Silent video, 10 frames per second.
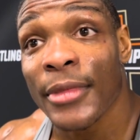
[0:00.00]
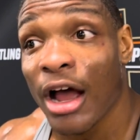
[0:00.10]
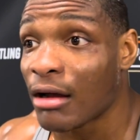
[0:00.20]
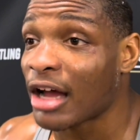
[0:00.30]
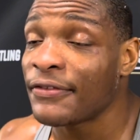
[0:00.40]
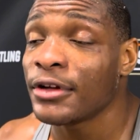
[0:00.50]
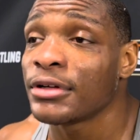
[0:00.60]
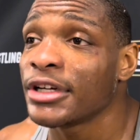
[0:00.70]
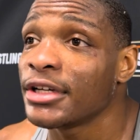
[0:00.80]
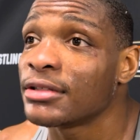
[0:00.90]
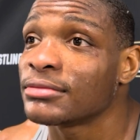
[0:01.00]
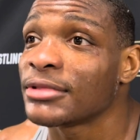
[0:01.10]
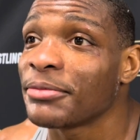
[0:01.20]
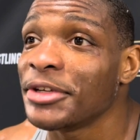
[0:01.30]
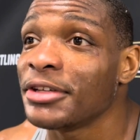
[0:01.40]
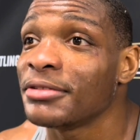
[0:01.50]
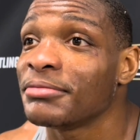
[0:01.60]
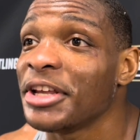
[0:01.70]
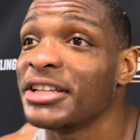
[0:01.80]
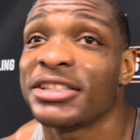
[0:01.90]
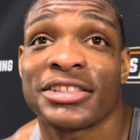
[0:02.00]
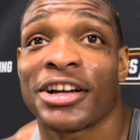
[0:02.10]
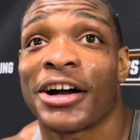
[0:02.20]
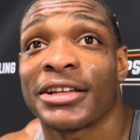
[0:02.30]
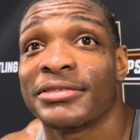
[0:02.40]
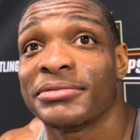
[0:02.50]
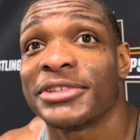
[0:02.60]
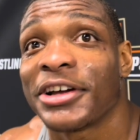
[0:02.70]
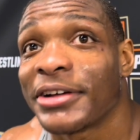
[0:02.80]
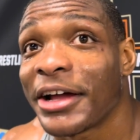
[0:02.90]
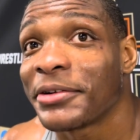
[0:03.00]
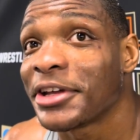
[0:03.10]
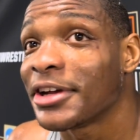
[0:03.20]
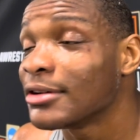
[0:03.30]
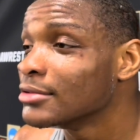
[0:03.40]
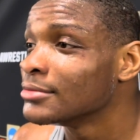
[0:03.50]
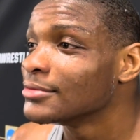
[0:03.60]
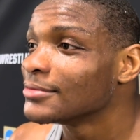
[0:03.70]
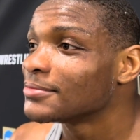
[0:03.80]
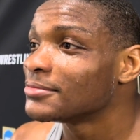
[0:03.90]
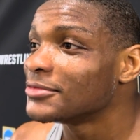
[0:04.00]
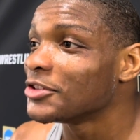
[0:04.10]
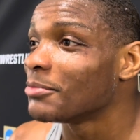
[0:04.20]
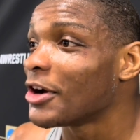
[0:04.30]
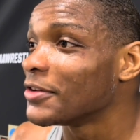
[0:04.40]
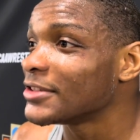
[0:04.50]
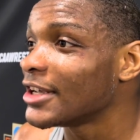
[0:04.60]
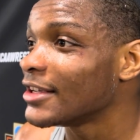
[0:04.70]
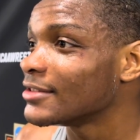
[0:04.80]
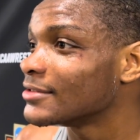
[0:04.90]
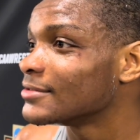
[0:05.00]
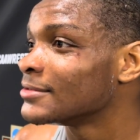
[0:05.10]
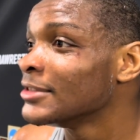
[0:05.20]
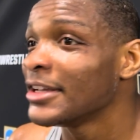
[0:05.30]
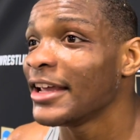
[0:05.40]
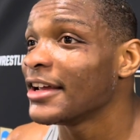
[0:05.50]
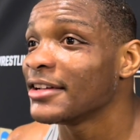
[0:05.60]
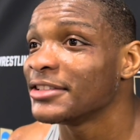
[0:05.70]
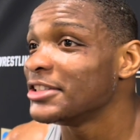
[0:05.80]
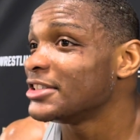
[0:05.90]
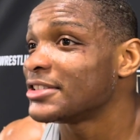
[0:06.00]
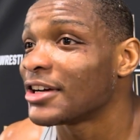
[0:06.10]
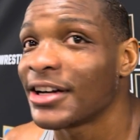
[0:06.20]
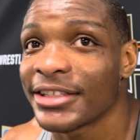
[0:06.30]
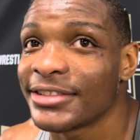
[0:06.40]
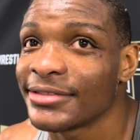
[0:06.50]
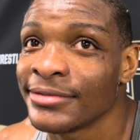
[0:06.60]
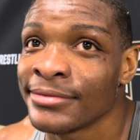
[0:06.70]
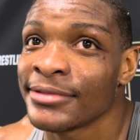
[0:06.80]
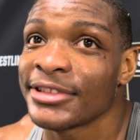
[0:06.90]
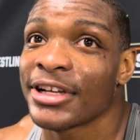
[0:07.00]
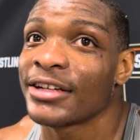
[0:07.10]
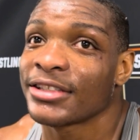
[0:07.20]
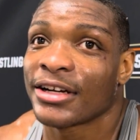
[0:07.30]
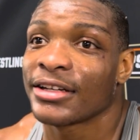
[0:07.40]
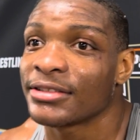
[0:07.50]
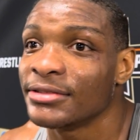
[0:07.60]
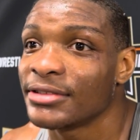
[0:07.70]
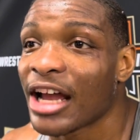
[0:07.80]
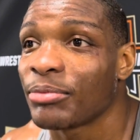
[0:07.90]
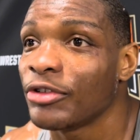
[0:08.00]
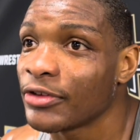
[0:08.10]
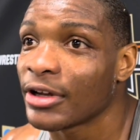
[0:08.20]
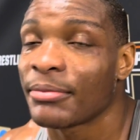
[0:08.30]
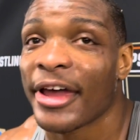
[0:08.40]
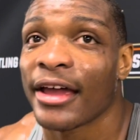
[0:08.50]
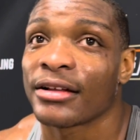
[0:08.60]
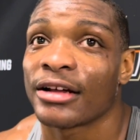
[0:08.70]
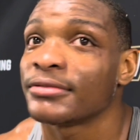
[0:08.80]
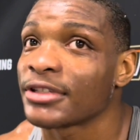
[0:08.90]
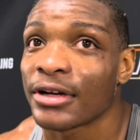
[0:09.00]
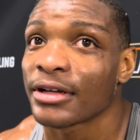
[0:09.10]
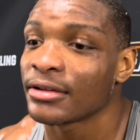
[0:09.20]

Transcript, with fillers: Oh, I feel good. I mean, he's just talking, so I don't care. I'm doing my own thing. That's what that was. Did yeah, you hear that? just talking. It's all talk. Got to prove it on the mat. I don't talk.